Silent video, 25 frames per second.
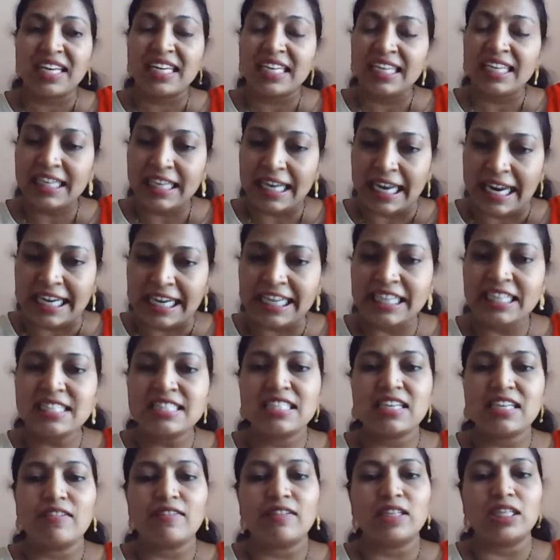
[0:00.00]
and in
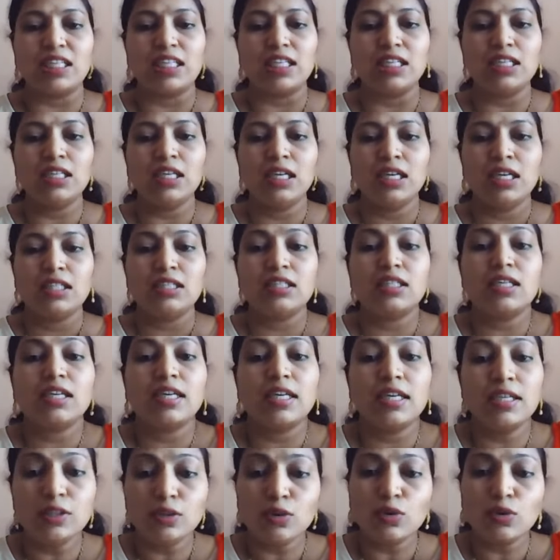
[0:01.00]
1817,
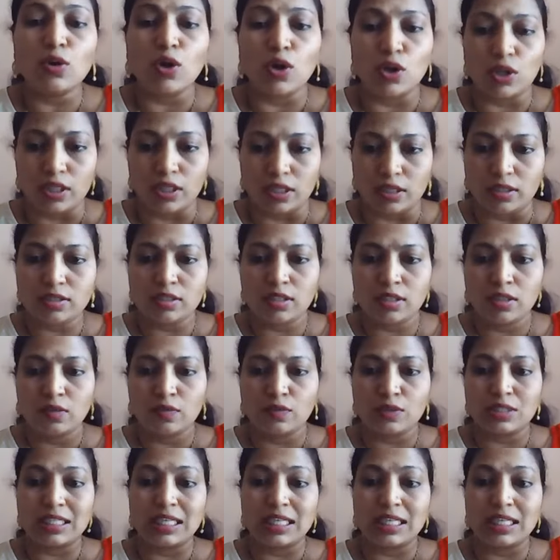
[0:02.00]
the Hindu College,